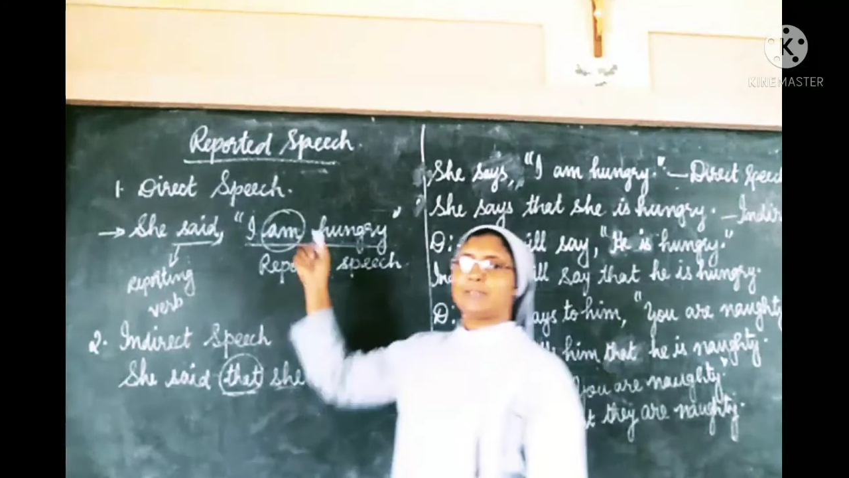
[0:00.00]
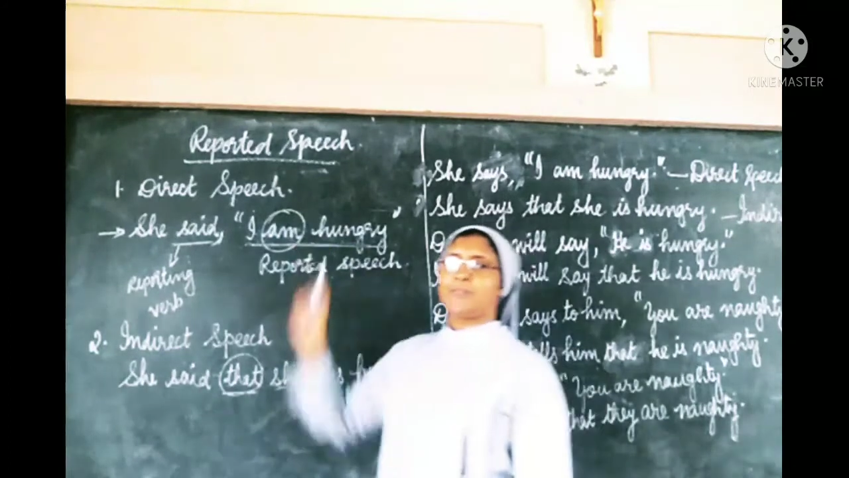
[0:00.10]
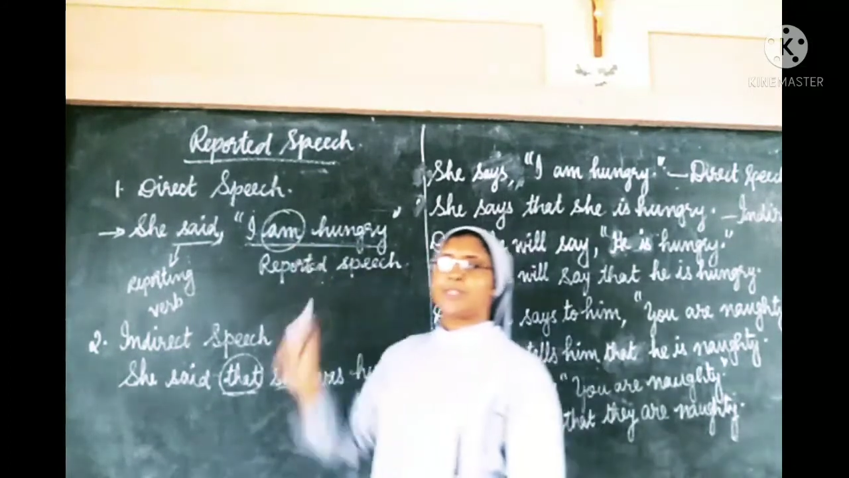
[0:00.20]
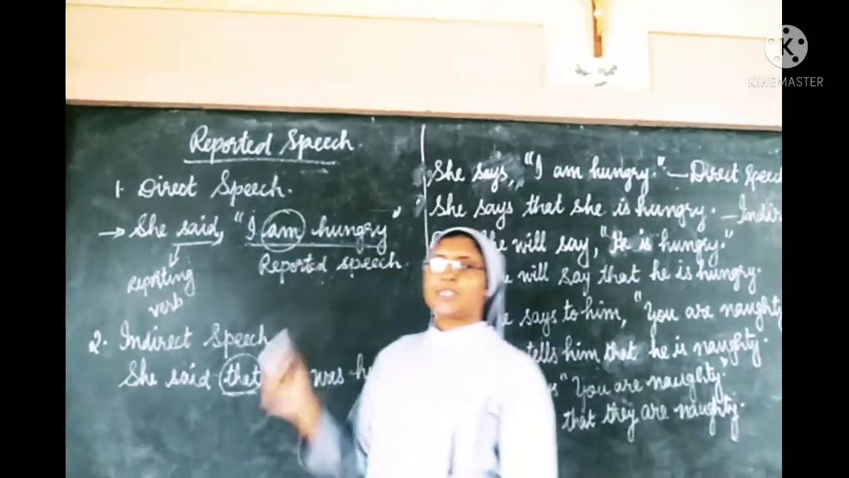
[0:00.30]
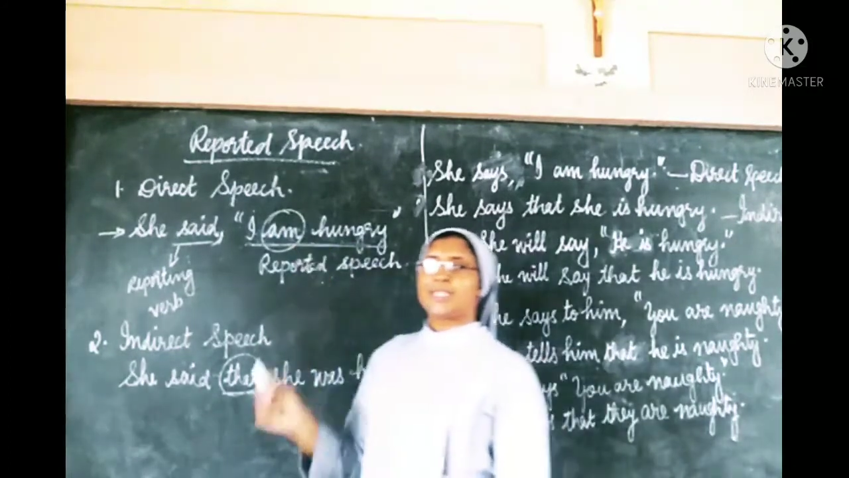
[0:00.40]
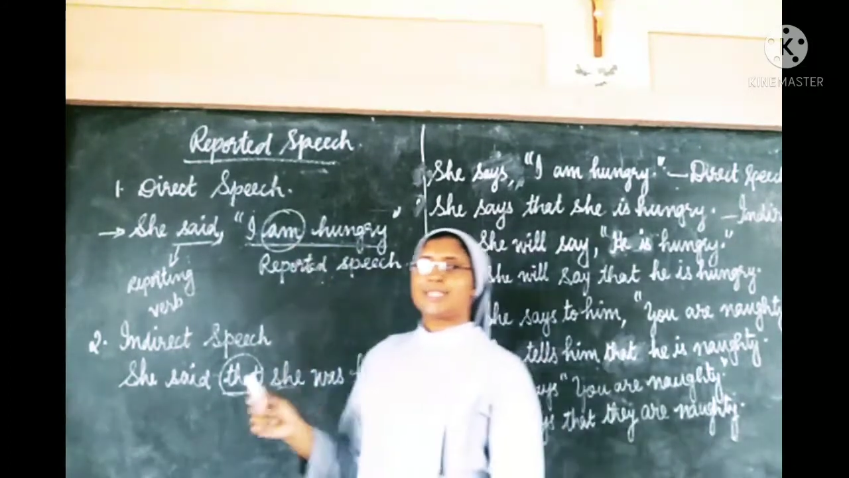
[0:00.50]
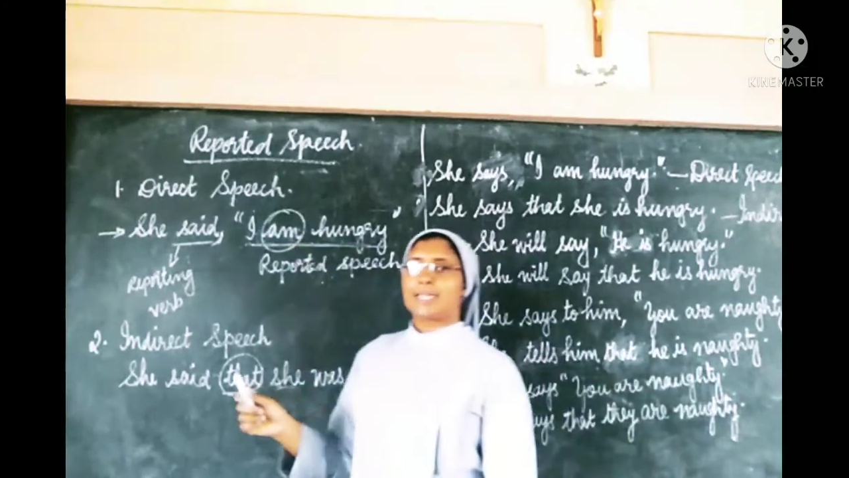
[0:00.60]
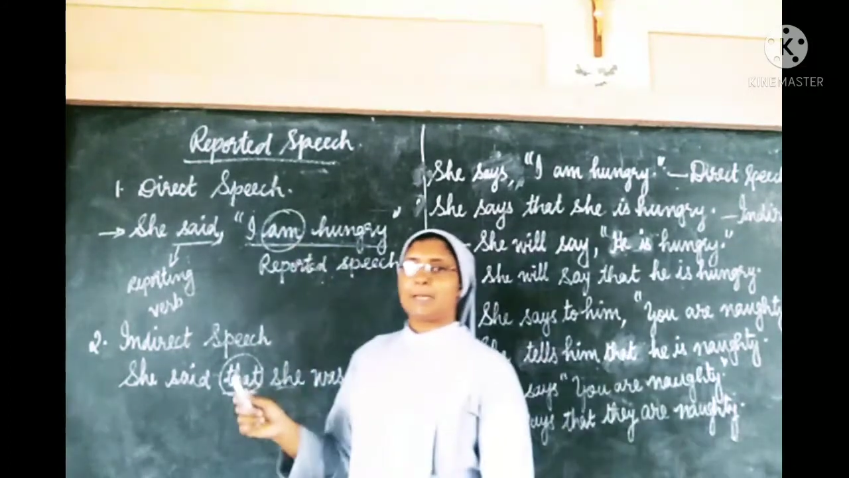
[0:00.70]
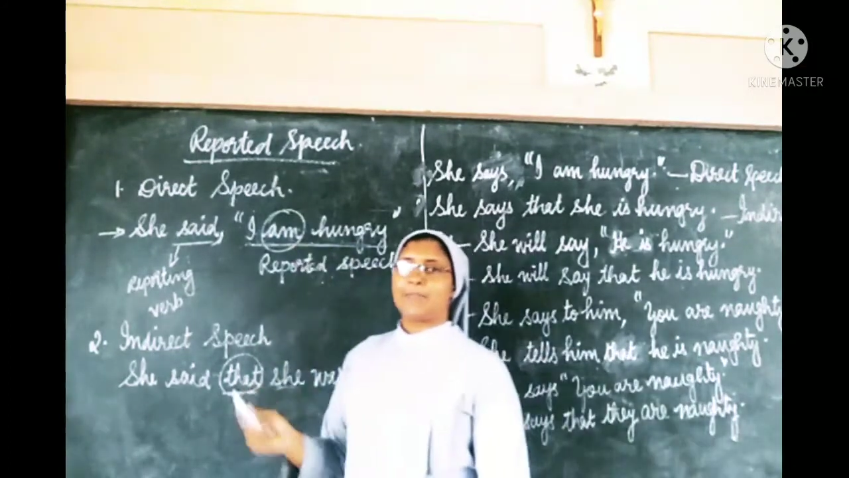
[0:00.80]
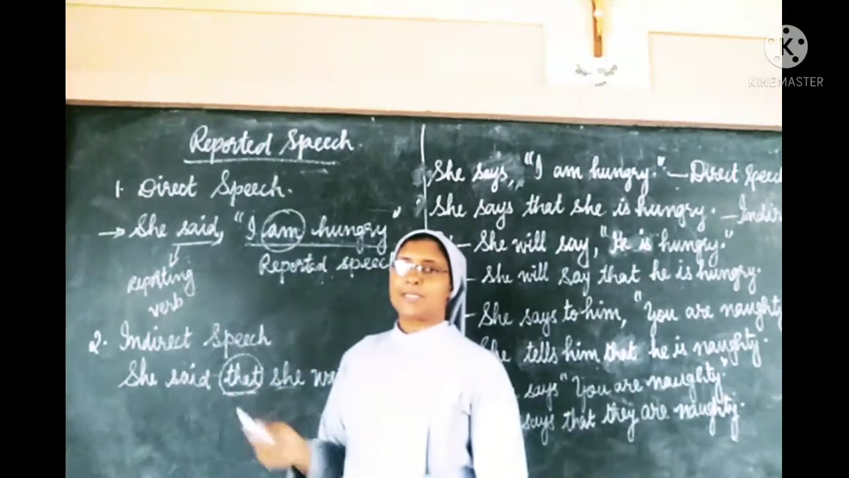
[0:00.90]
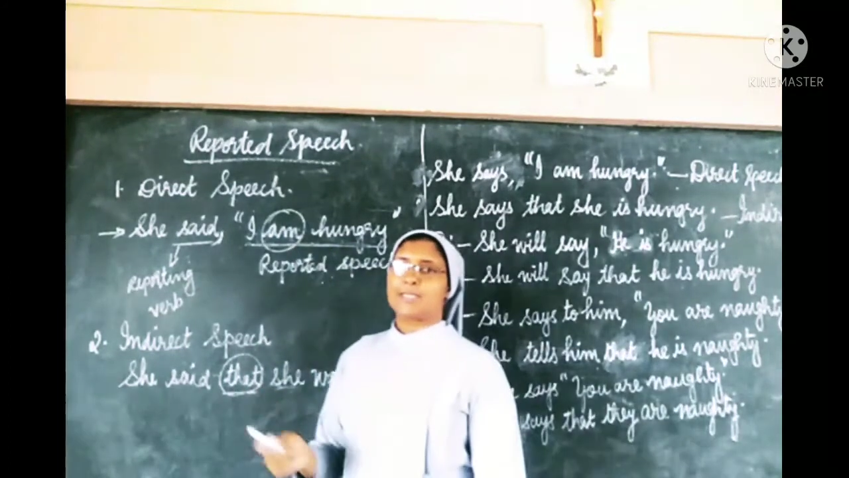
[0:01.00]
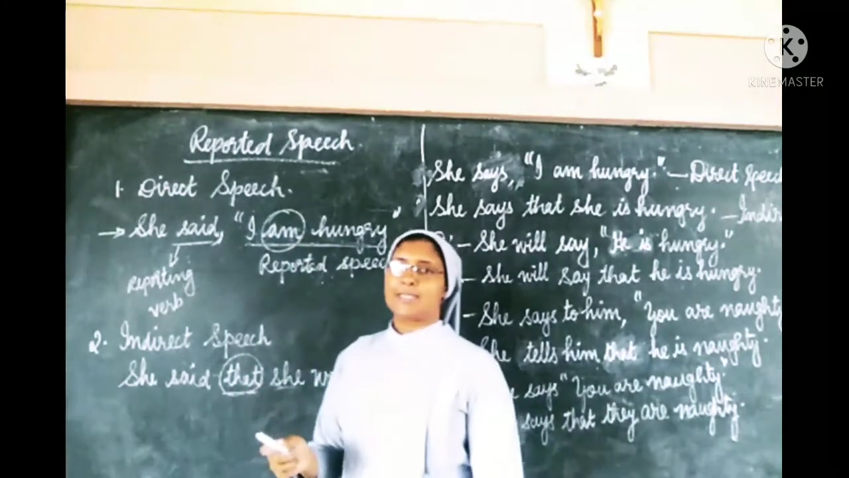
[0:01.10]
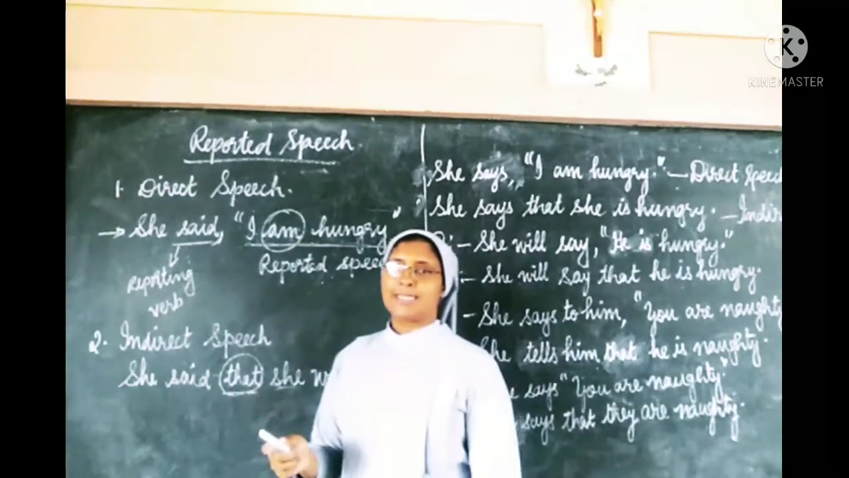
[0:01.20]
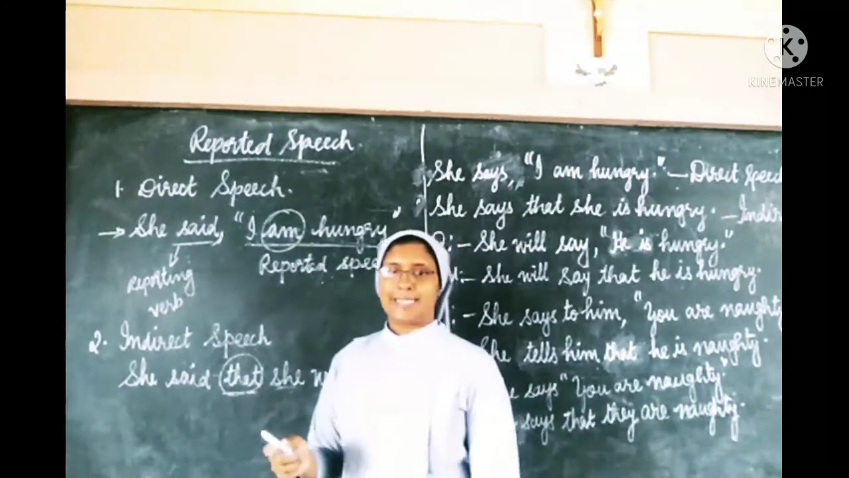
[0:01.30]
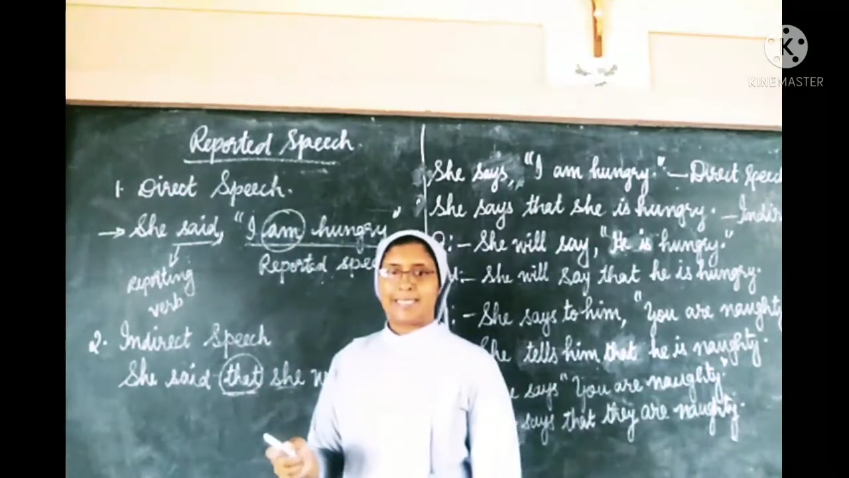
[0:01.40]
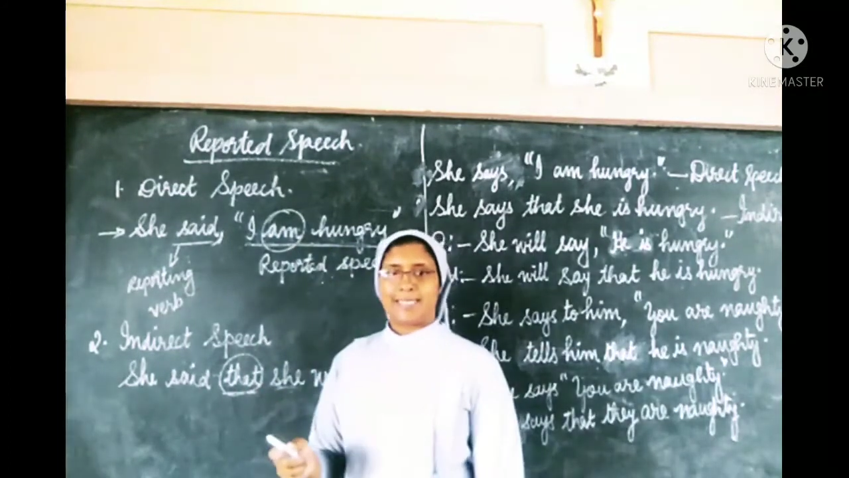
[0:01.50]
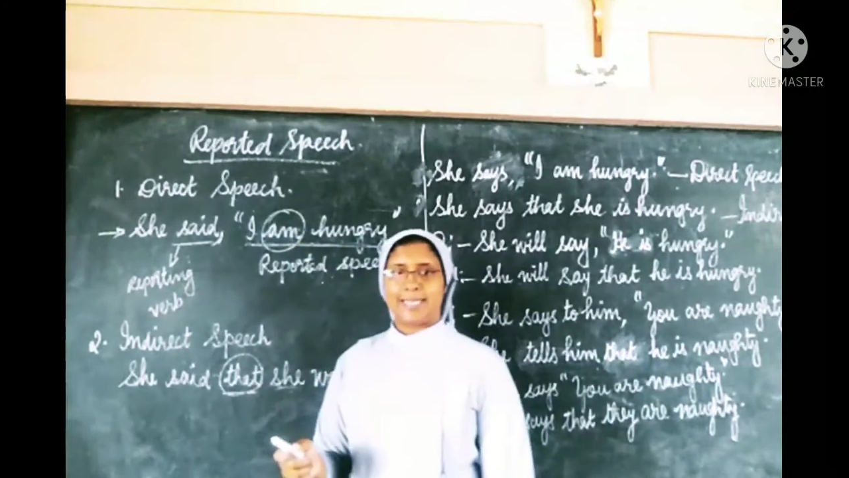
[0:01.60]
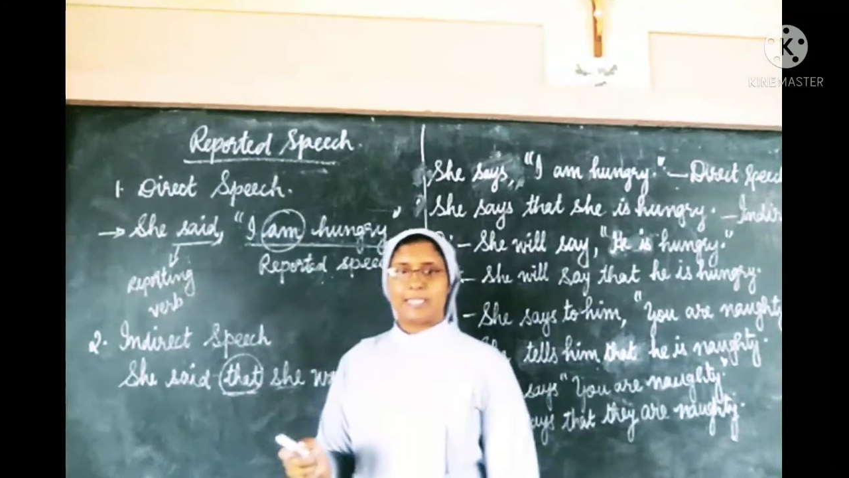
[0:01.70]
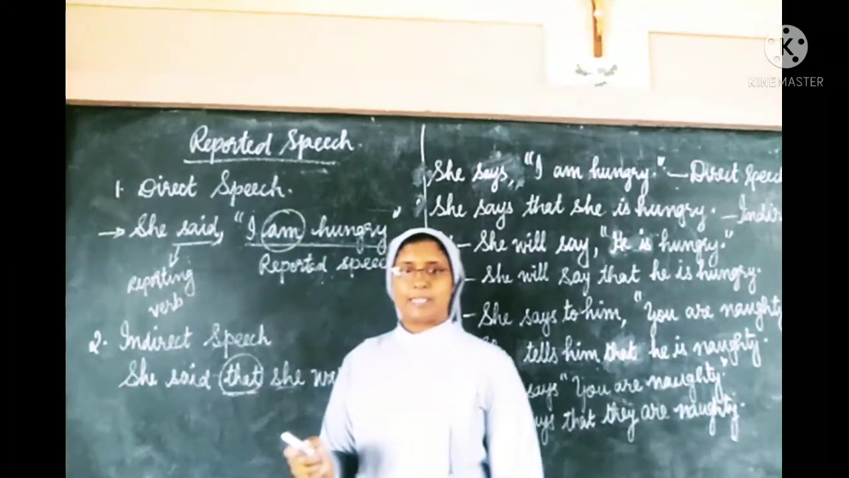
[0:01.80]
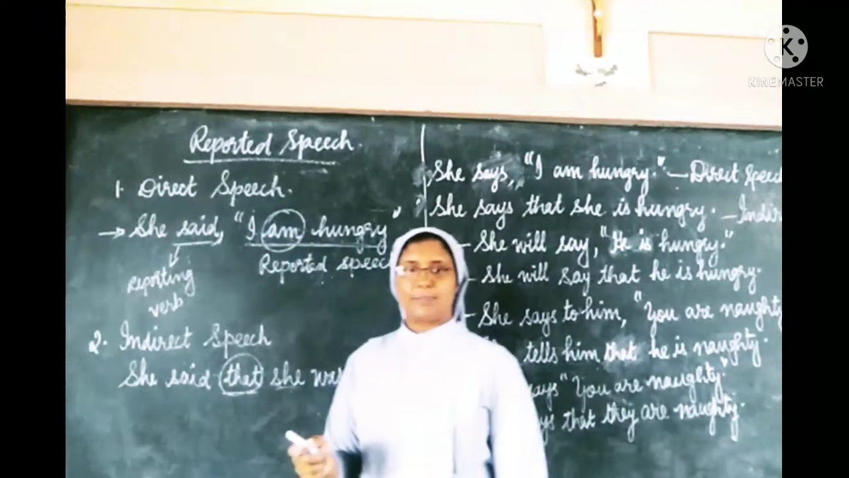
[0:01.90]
the first and second persons in the direct